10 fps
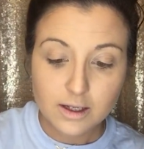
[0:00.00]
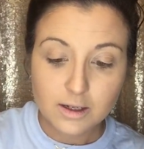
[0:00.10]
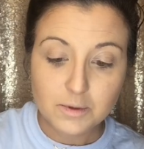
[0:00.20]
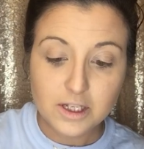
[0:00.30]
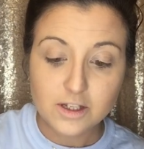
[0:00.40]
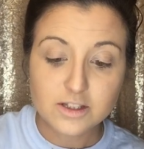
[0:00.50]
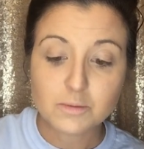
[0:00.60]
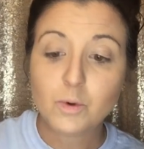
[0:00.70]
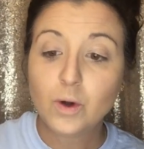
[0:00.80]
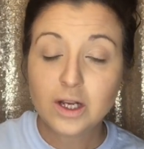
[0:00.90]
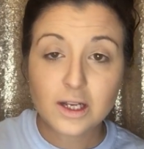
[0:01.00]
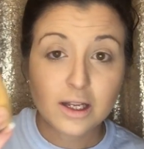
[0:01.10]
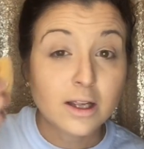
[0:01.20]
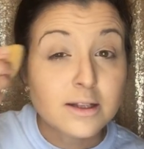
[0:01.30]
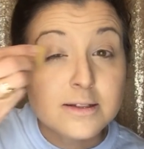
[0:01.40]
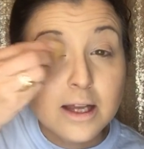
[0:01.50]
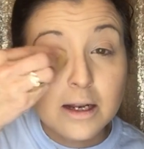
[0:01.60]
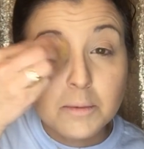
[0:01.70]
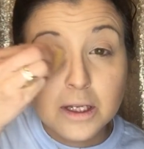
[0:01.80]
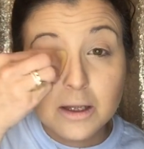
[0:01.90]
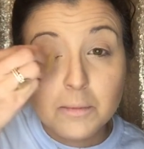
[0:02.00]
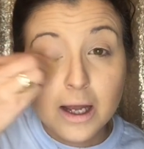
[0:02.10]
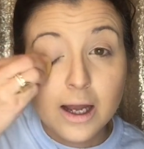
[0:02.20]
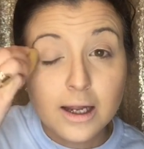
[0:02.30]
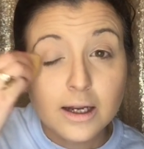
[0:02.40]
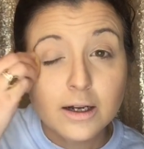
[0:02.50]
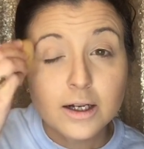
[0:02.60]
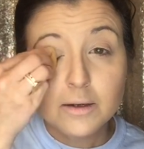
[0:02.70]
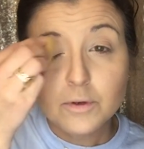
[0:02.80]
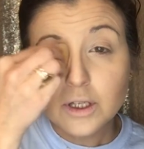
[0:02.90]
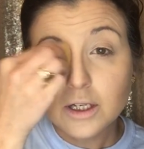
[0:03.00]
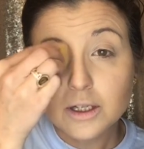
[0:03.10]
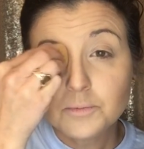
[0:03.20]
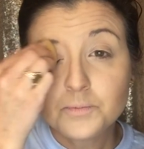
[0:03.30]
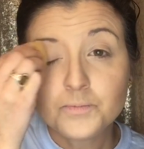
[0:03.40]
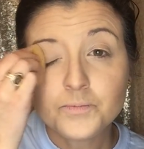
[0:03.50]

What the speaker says: And I'm going to use the pointed end, and I'm going to get my eye area really good.